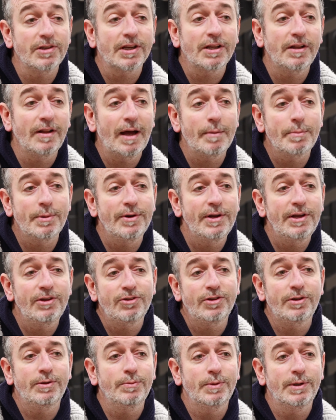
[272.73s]

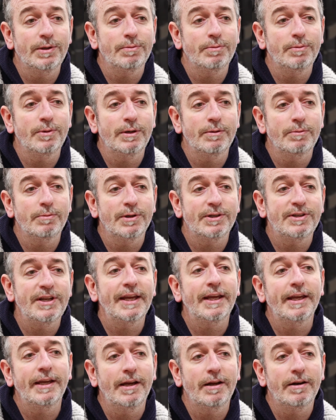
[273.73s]
collaboration where we're
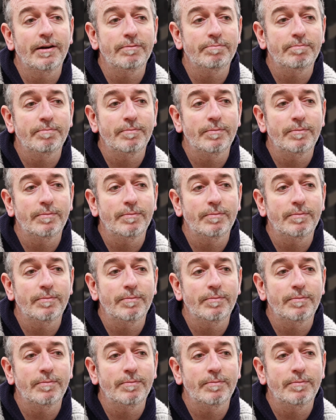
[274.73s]
taking our